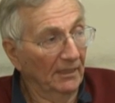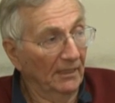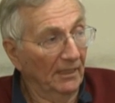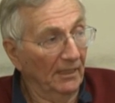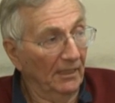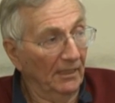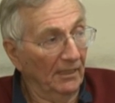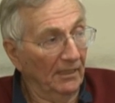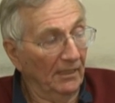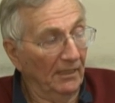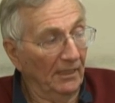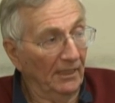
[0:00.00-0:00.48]

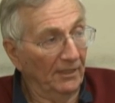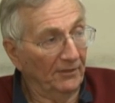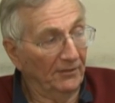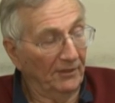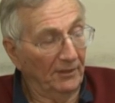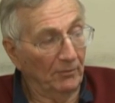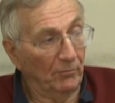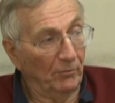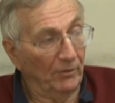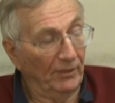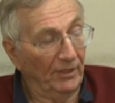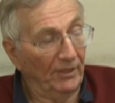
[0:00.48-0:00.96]
I
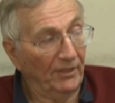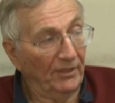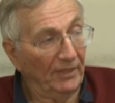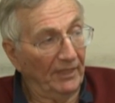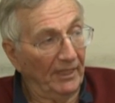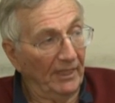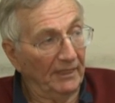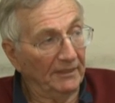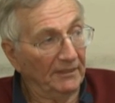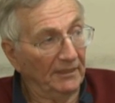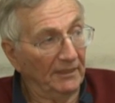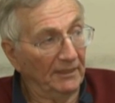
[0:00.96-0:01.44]
think one of the
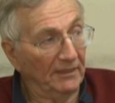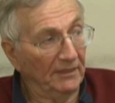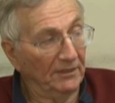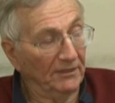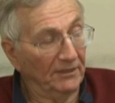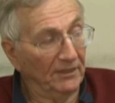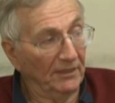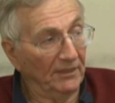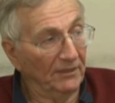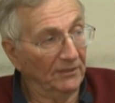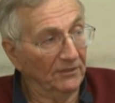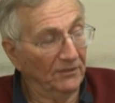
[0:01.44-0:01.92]

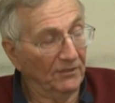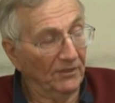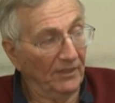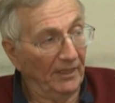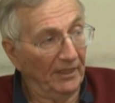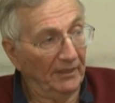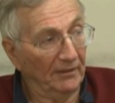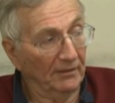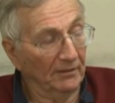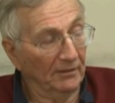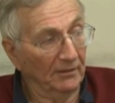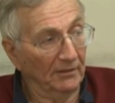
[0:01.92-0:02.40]
ideas is
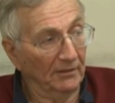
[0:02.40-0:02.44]
that